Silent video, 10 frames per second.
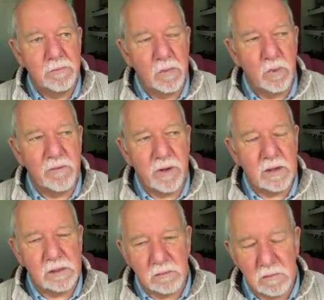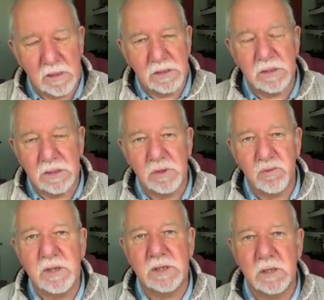We've had instances
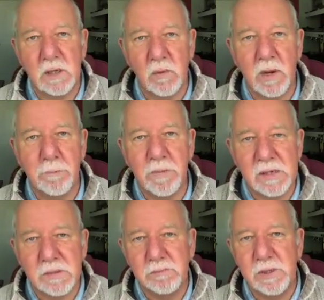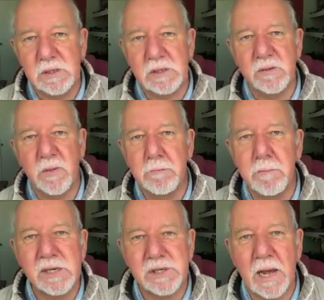recently where bits and pieces have been
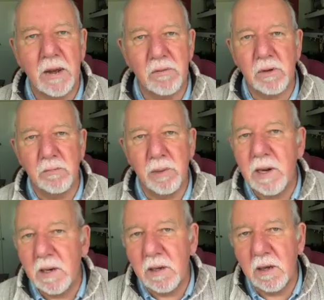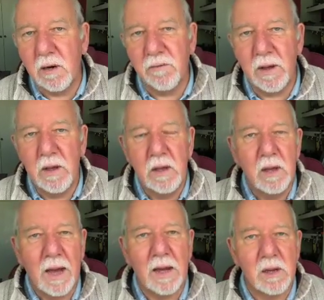missed out completely of
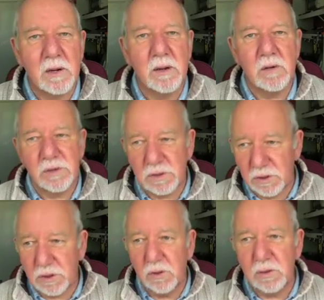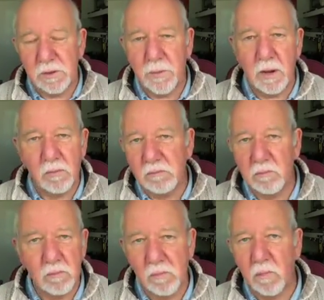anecdotes and stories about
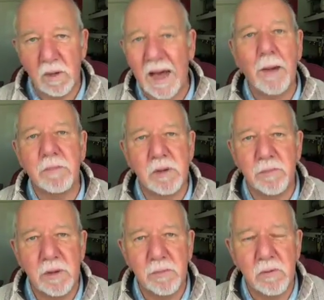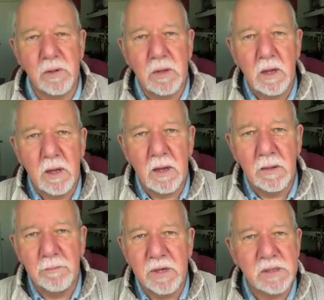what happened to people
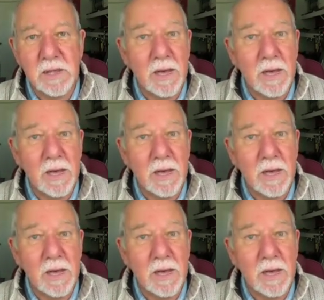because they